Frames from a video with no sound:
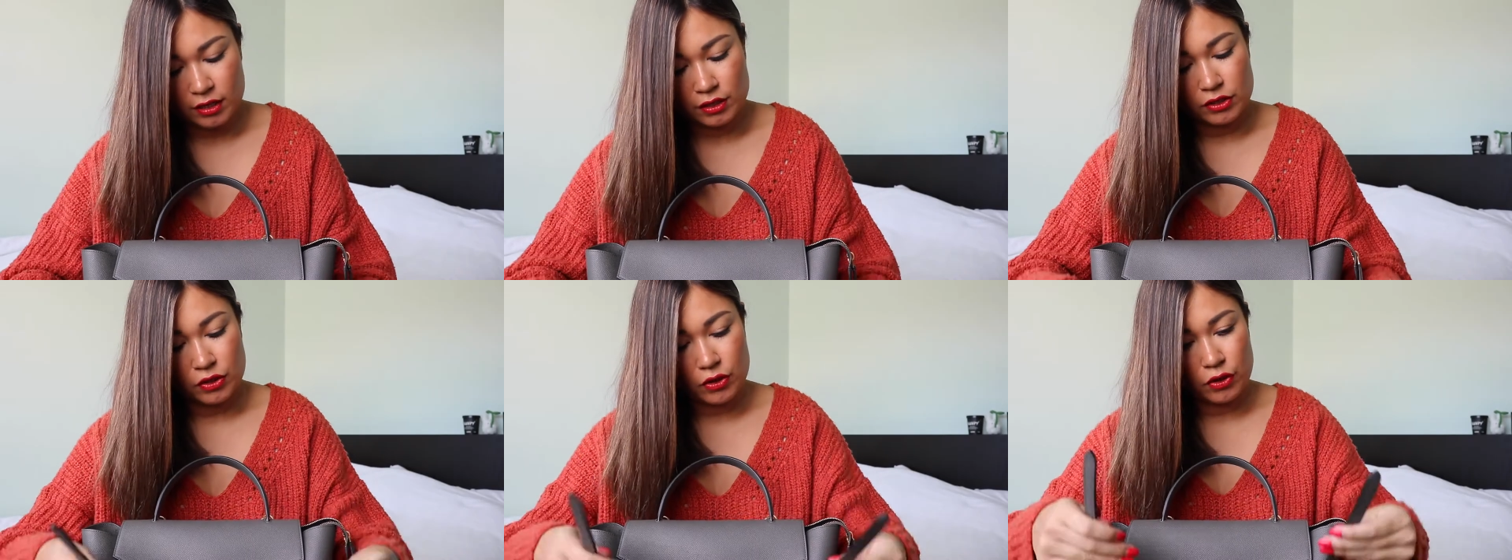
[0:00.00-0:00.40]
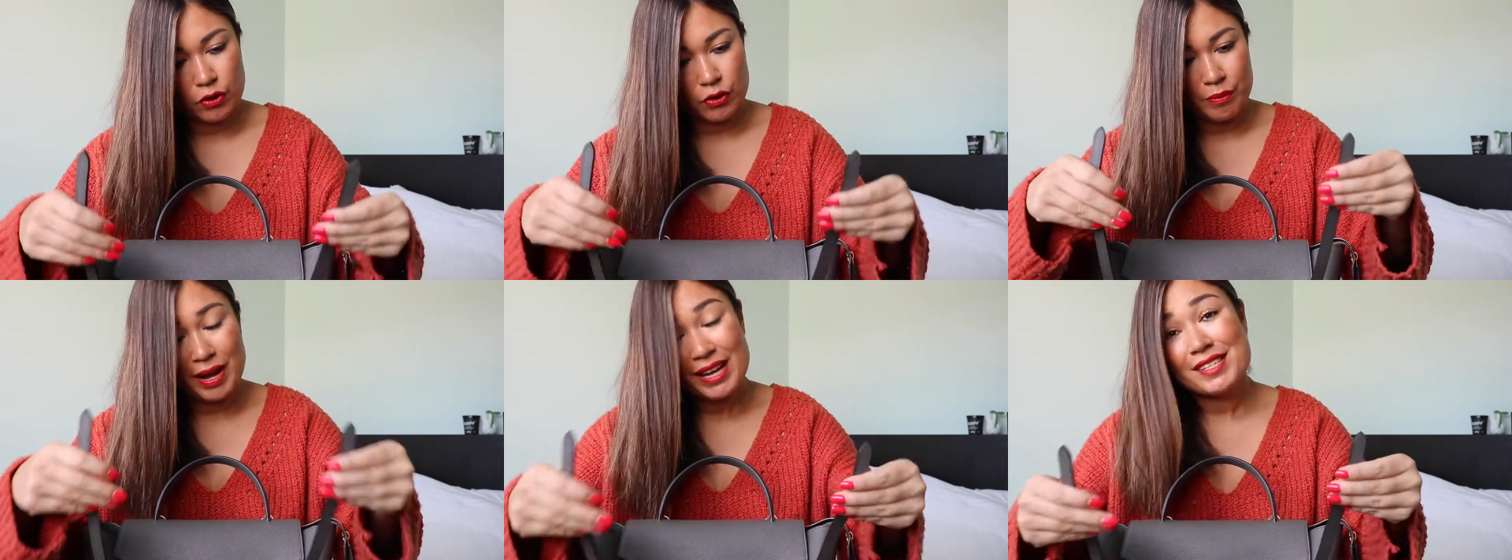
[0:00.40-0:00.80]

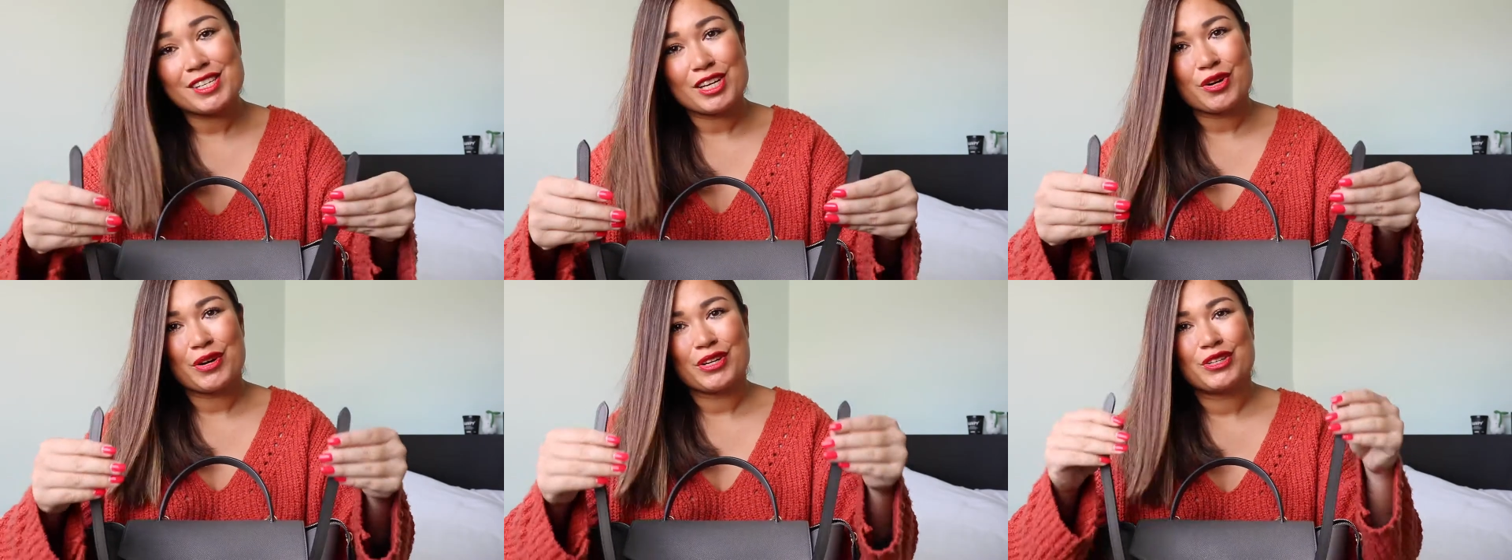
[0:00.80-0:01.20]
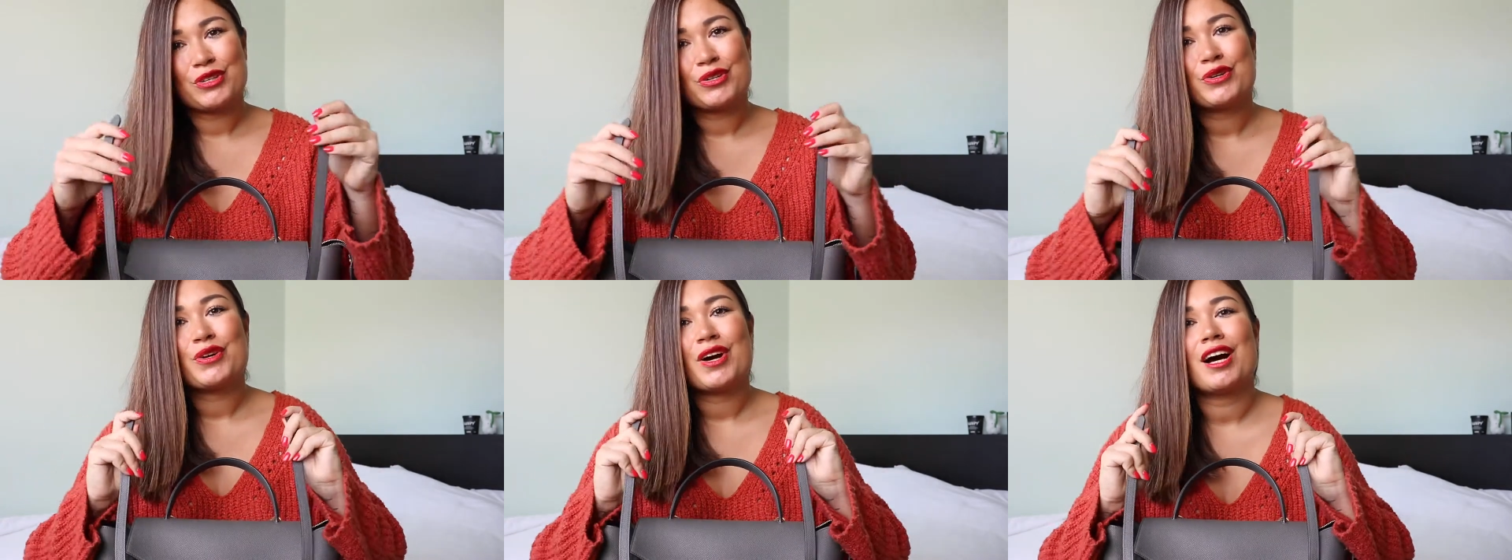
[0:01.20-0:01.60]
So my secret
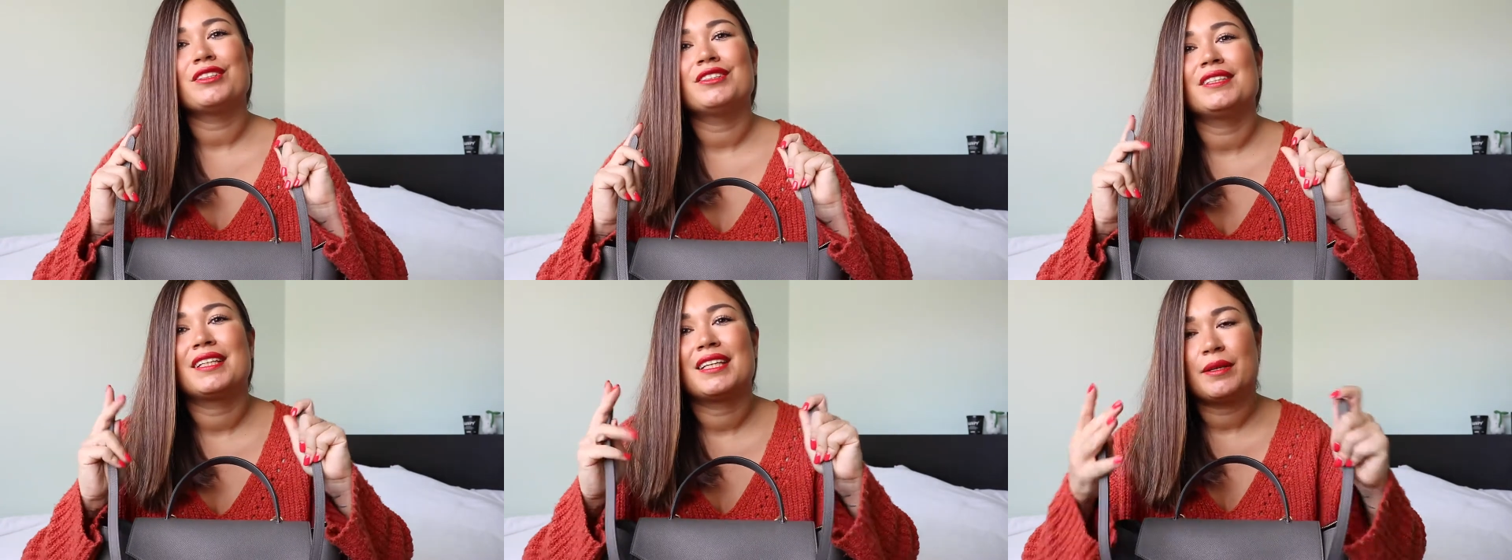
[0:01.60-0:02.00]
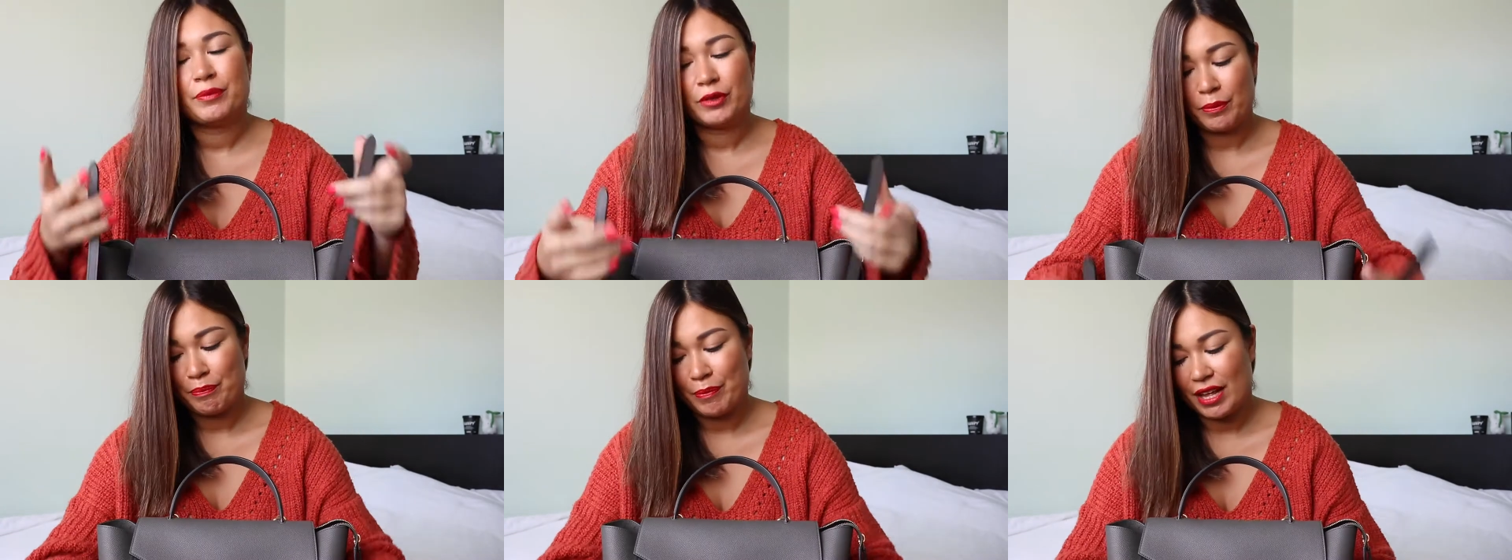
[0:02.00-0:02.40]
to how to
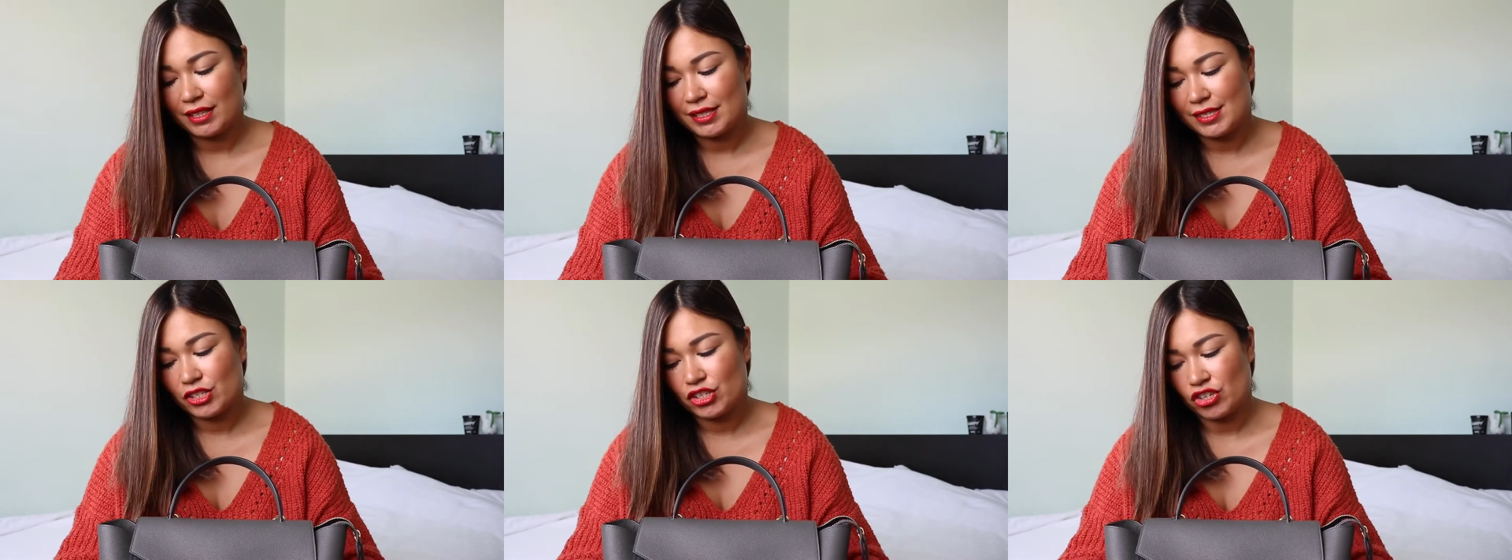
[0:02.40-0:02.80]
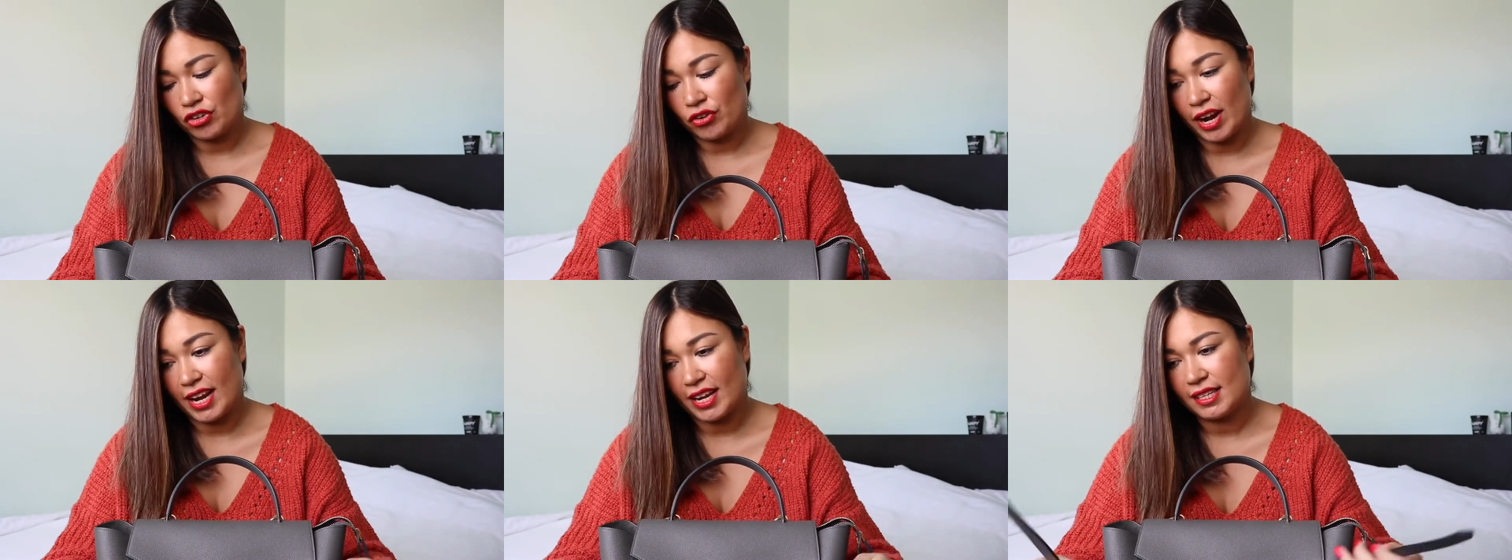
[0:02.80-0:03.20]
keep the belt
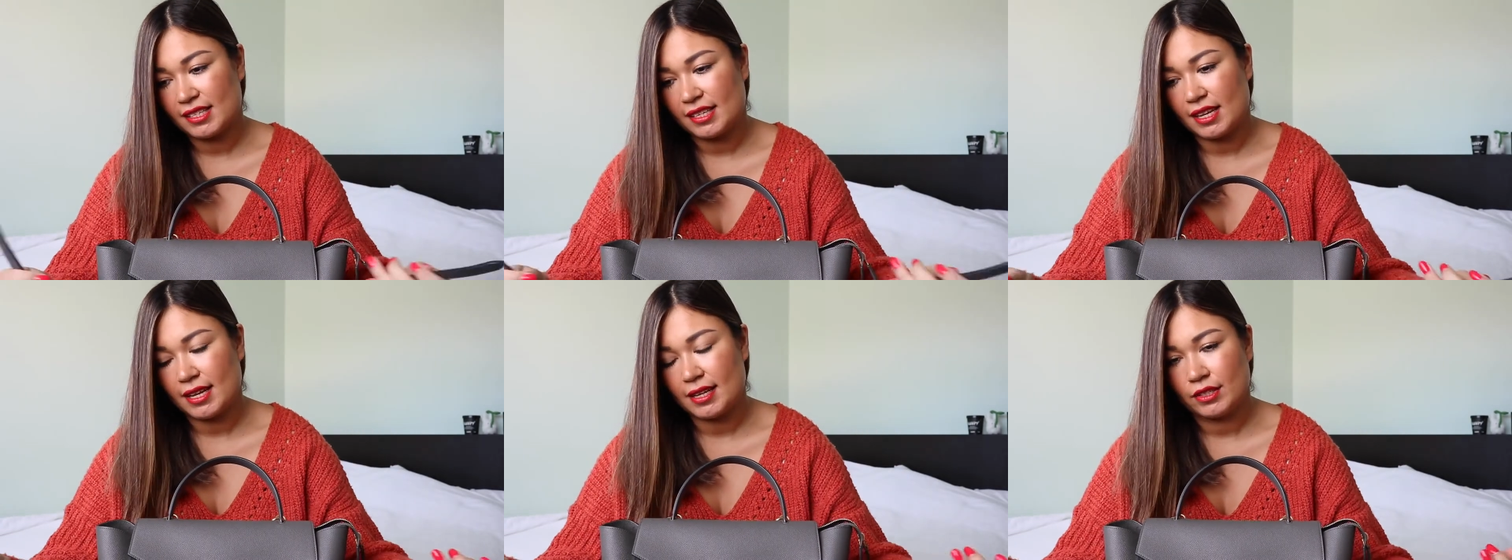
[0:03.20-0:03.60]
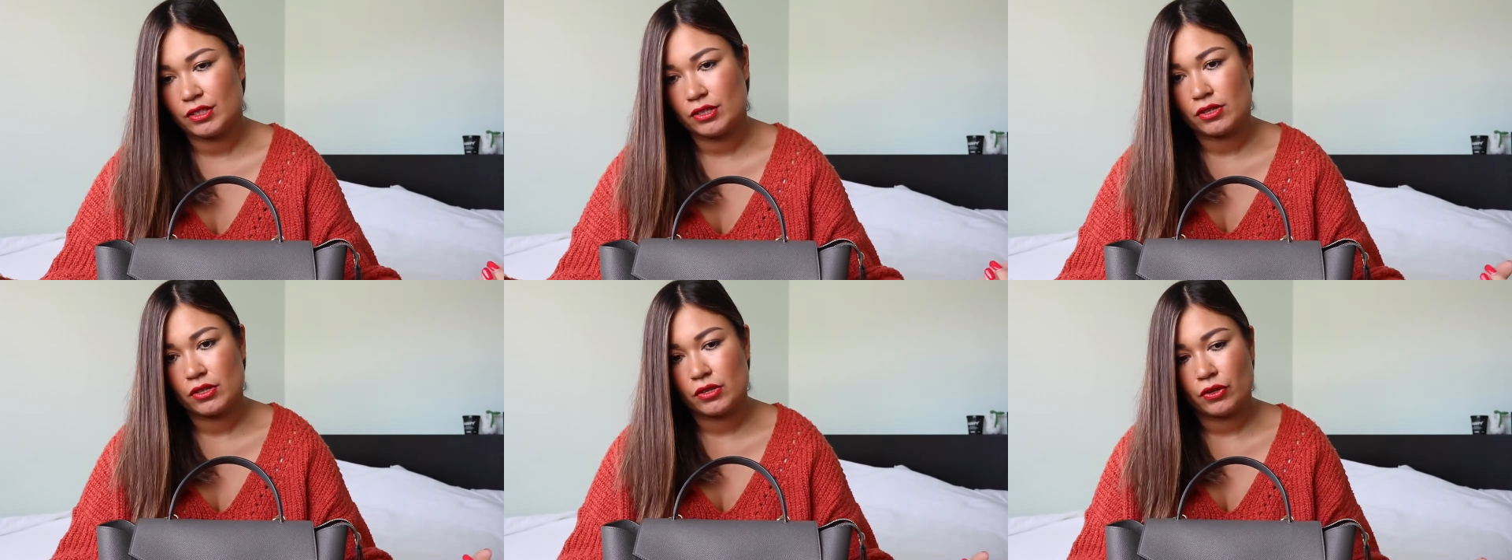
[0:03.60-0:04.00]
straight
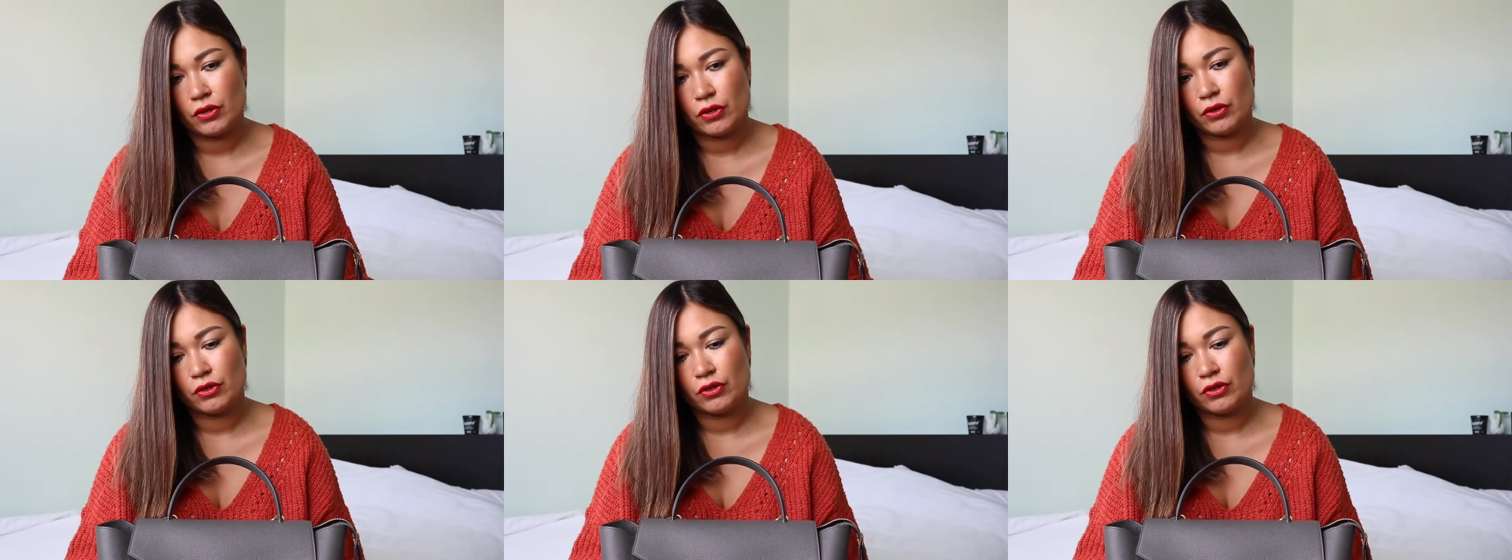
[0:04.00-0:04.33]
is to,